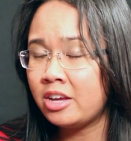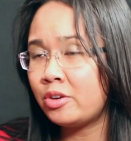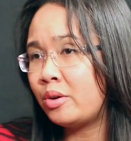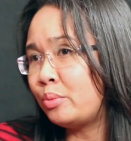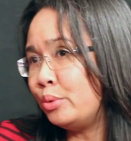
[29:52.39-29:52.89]

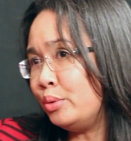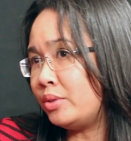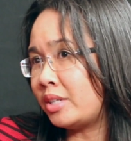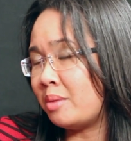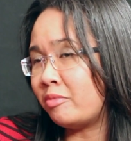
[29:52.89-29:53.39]
your
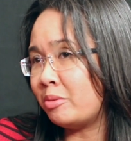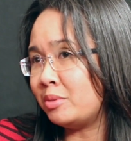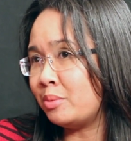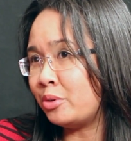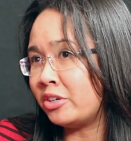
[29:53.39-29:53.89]
roots come from
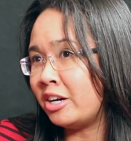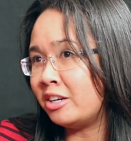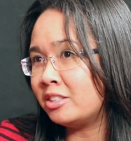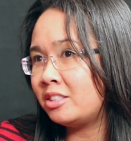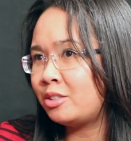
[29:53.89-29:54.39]
somewhere else.